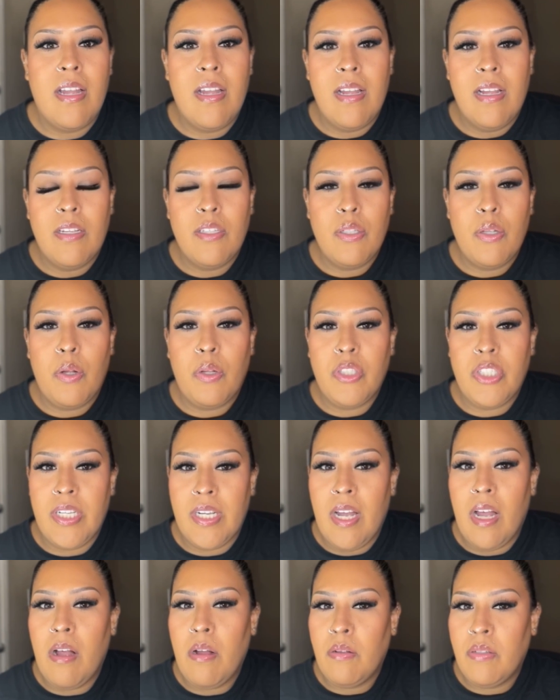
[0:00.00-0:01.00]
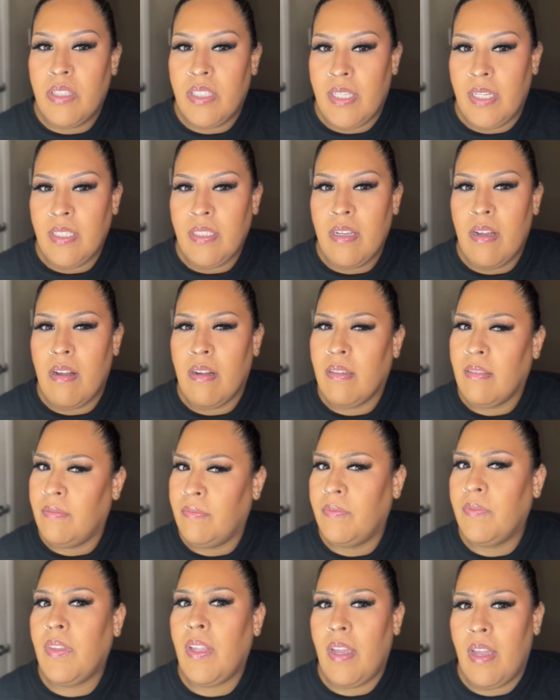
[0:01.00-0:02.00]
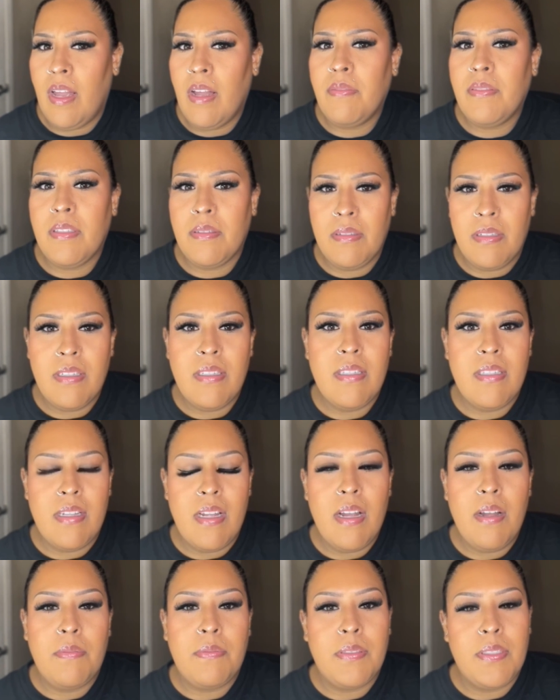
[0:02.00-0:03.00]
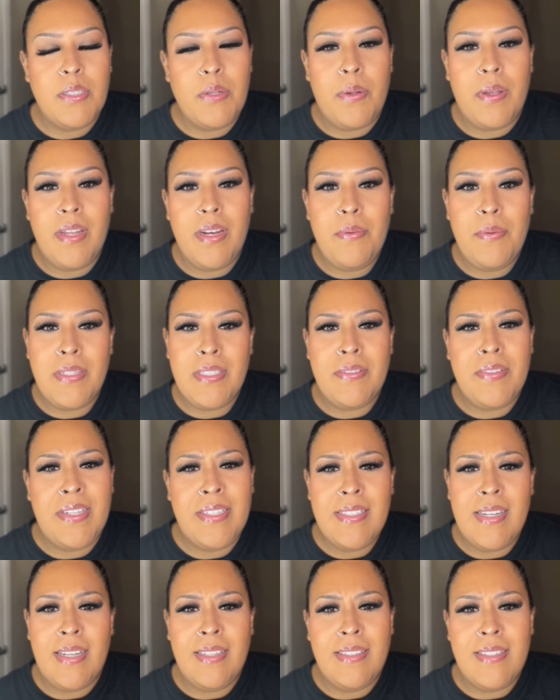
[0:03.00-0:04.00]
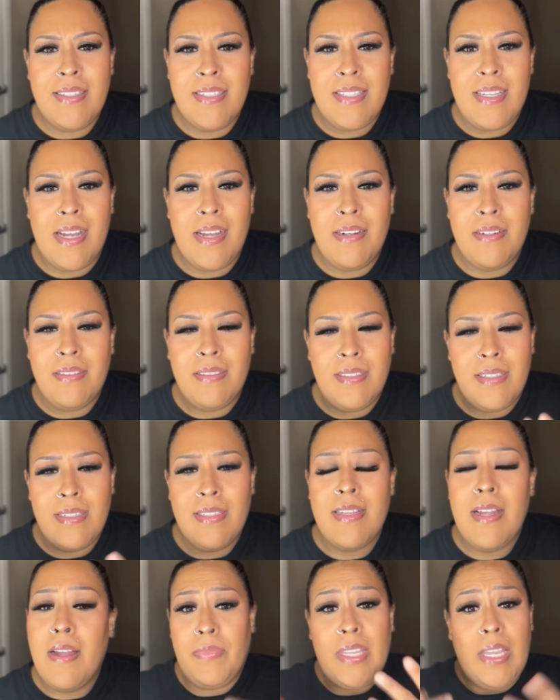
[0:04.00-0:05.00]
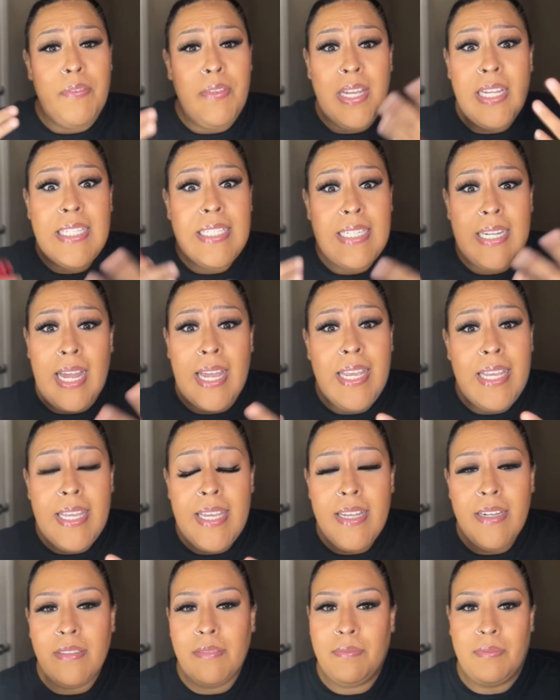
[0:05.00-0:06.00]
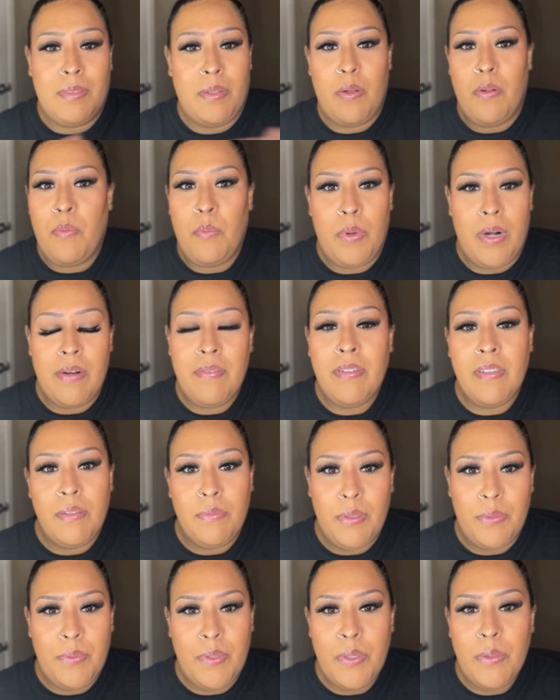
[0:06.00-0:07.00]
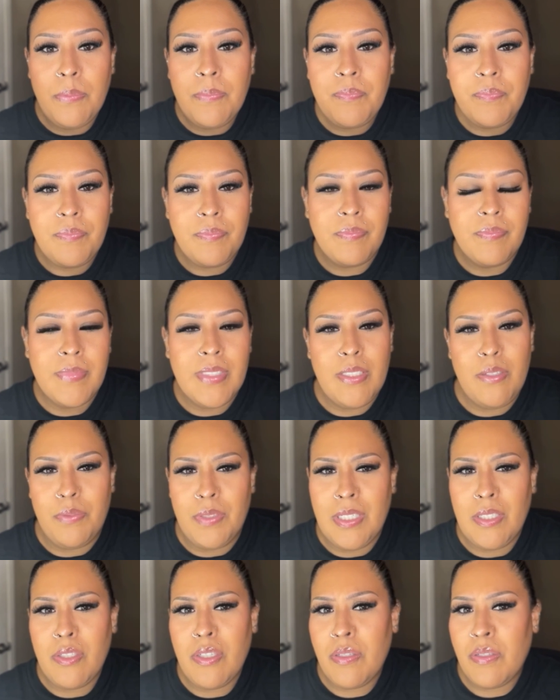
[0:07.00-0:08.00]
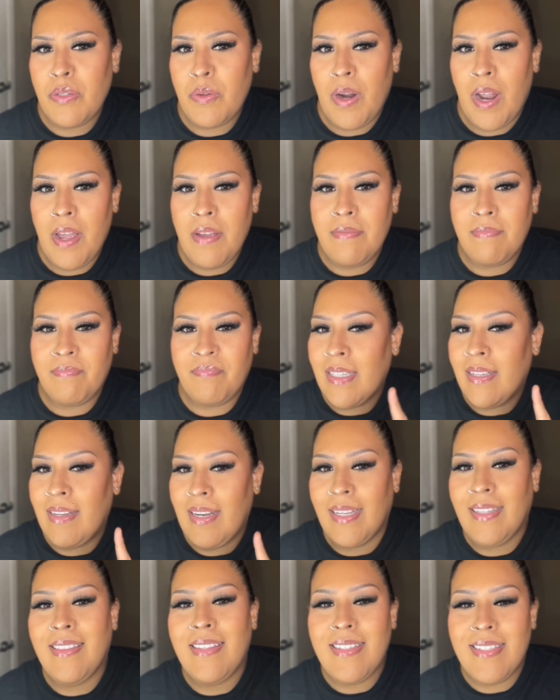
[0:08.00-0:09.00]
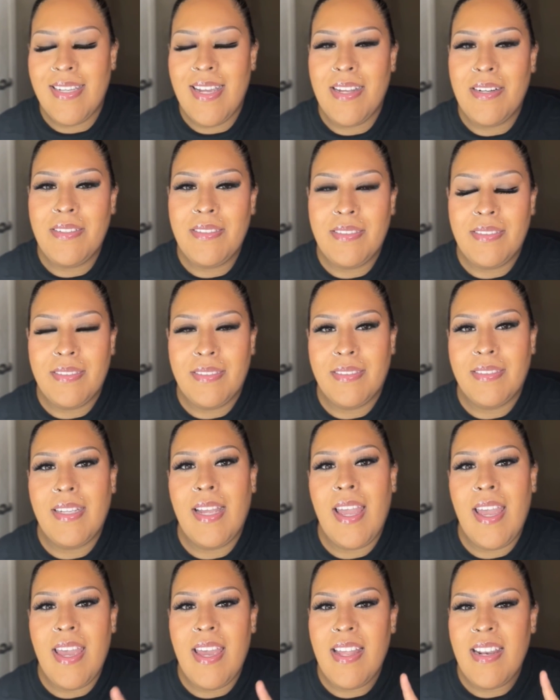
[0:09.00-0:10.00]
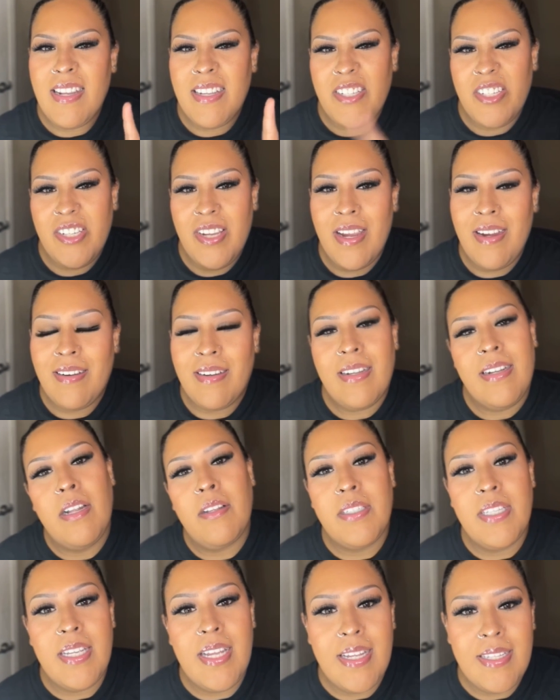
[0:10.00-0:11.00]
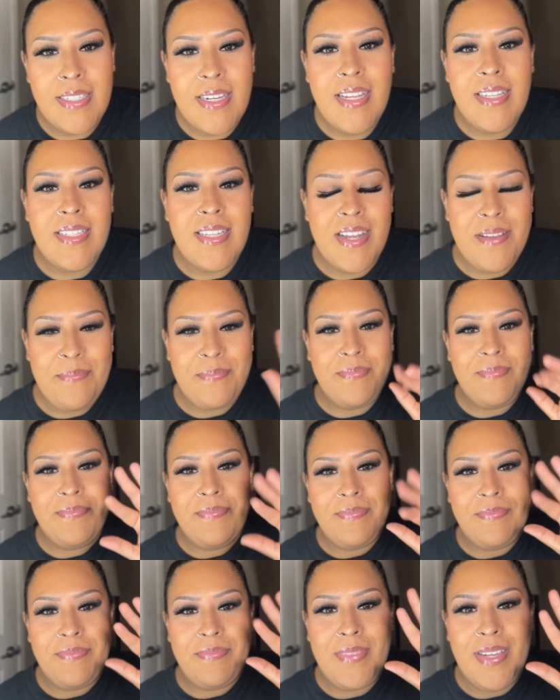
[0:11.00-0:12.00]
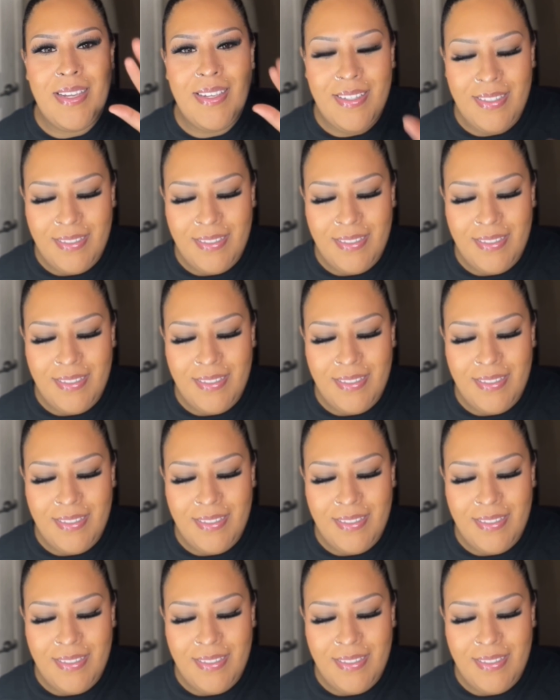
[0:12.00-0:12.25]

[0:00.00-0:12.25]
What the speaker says: So check out TikTok. They have some good stuff. So anyways, if you guys like if you guys like it, whatever the review, don't forget to subscribe, like the channel, and share. And I'll see you guys next time. Bye.